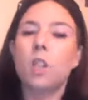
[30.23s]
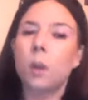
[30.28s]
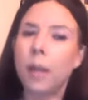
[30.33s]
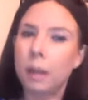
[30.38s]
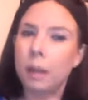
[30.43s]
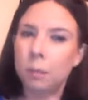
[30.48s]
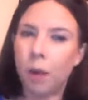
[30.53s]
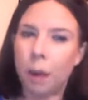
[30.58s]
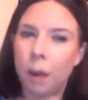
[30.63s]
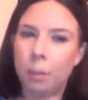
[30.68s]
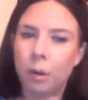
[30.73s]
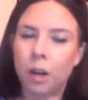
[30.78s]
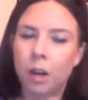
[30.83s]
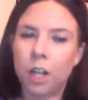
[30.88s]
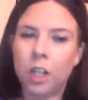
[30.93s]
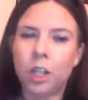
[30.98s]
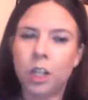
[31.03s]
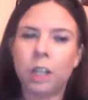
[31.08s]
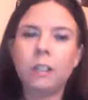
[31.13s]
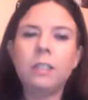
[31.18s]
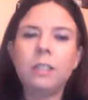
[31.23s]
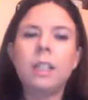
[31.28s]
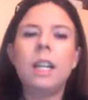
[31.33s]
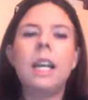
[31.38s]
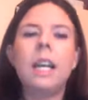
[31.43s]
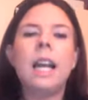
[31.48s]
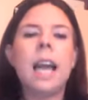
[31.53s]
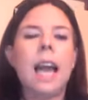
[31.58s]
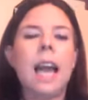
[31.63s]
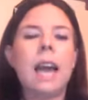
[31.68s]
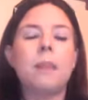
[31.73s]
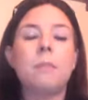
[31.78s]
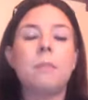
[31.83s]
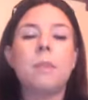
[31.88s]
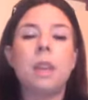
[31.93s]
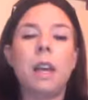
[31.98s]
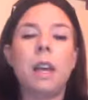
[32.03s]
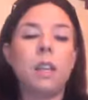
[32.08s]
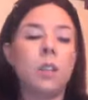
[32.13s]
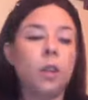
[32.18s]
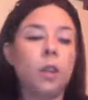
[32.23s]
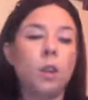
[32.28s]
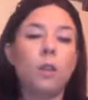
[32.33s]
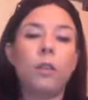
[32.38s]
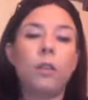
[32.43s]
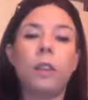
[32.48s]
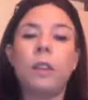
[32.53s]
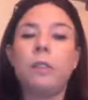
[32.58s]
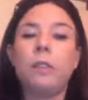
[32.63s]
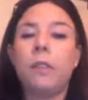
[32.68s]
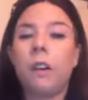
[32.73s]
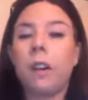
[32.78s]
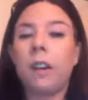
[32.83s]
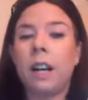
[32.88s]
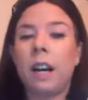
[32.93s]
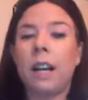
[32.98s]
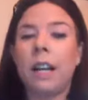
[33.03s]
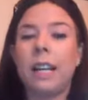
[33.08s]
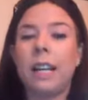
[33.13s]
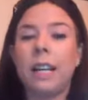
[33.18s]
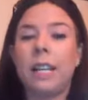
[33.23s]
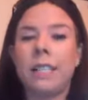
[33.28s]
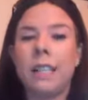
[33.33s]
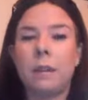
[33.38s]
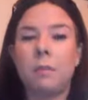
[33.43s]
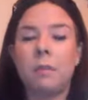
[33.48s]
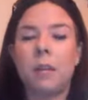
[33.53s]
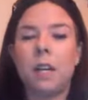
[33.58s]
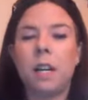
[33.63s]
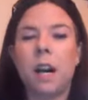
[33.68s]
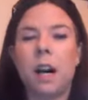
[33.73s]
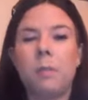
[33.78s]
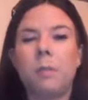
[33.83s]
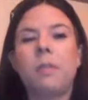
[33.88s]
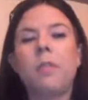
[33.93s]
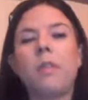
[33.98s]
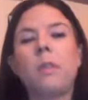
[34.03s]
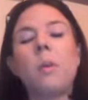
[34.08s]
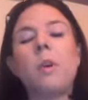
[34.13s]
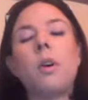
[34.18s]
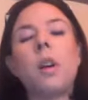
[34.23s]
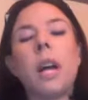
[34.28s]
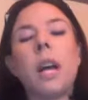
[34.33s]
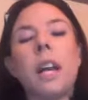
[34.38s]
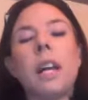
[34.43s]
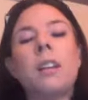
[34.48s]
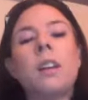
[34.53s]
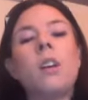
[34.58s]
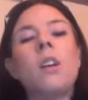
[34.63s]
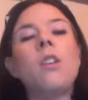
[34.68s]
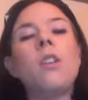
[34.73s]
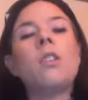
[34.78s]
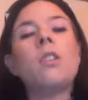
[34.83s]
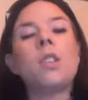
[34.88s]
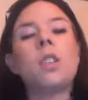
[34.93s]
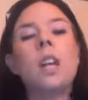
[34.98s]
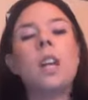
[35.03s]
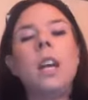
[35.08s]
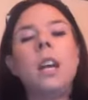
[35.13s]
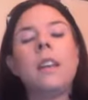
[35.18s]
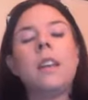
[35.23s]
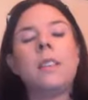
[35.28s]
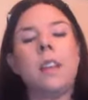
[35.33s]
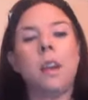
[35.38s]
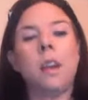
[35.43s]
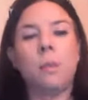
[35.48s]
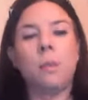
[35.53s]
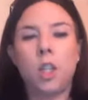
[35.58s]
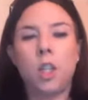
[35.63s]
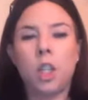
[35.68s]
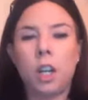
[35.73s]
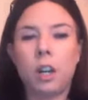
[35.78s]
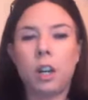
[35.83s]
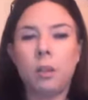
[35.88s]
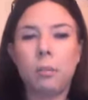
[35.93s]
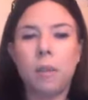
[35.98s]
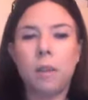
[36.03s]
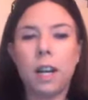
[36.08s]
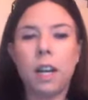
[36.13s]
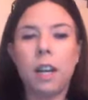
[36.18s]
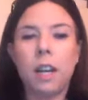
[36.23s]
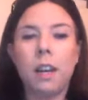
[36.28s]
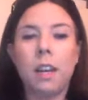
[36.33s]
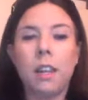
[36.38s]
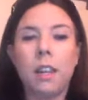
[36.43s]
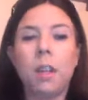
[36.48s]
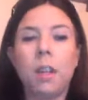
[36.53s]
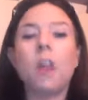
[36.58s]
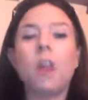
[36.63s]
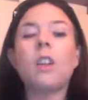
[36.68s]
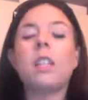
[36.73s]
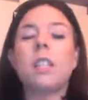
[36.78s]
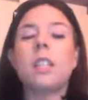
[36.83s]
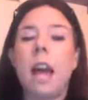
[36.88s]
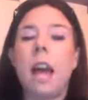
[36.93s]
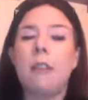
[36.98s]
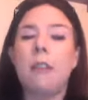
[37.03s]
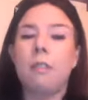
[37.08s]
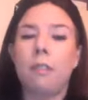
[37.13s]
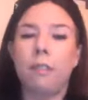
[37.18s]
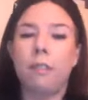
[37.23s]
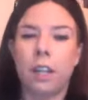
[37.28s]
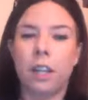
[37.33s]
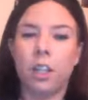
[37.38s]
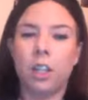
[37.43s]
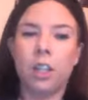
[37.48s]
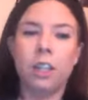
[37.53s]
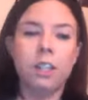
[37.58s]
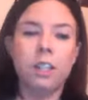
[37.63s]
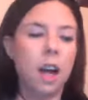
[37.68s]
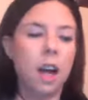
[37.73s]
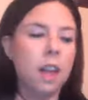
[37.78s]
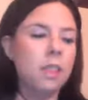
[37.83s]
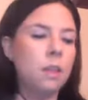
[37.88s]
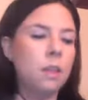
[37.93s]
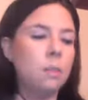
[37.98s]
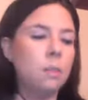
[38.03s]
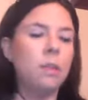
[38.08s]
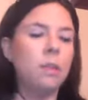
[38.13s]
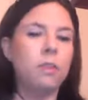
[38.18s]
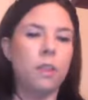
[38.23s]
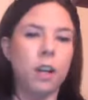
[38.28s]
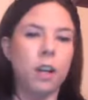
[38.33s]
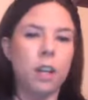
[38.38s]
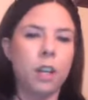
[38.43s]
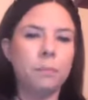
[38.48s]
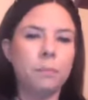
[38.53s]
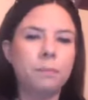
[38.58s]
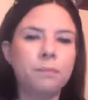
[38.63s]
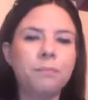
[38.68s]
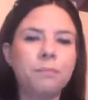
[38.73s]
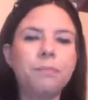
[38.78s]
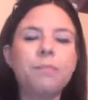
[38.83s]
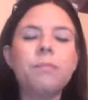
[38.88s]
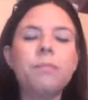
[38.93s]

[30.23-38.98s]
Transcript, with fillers: So, in preparation, um, Sophie very kindly sent me a copy of her book, and I thought that I would share my thoughts and reflections on the book for you.